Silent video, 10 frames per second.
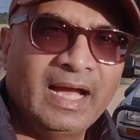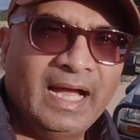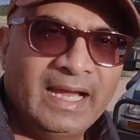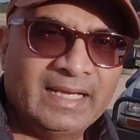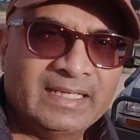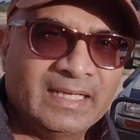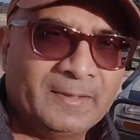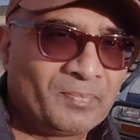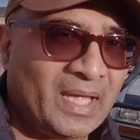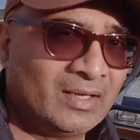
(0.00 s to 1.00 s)
and
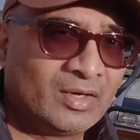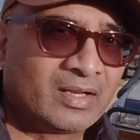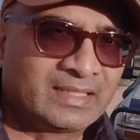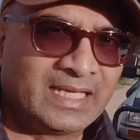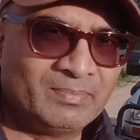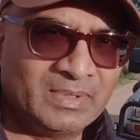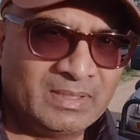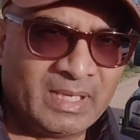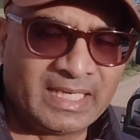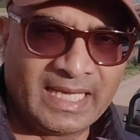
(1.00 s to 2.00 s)
a lot of the time,
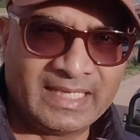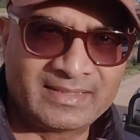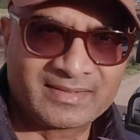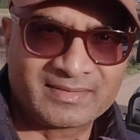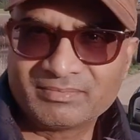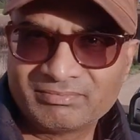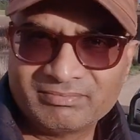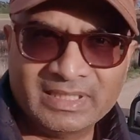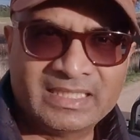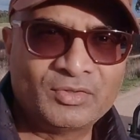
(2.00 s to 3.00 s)
in my case,
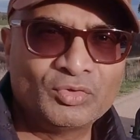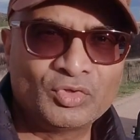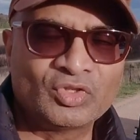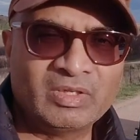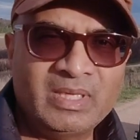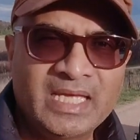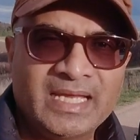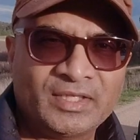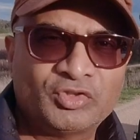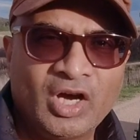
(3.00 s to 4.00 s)
it's usually me
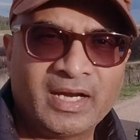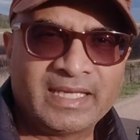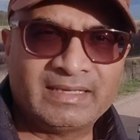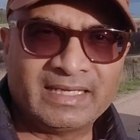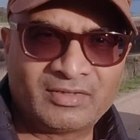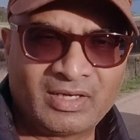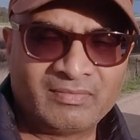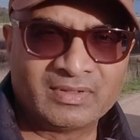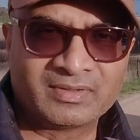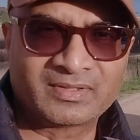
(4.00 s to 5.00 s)
and a Johnny that
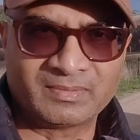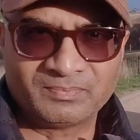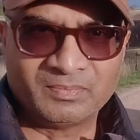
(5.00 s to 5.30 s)
travels.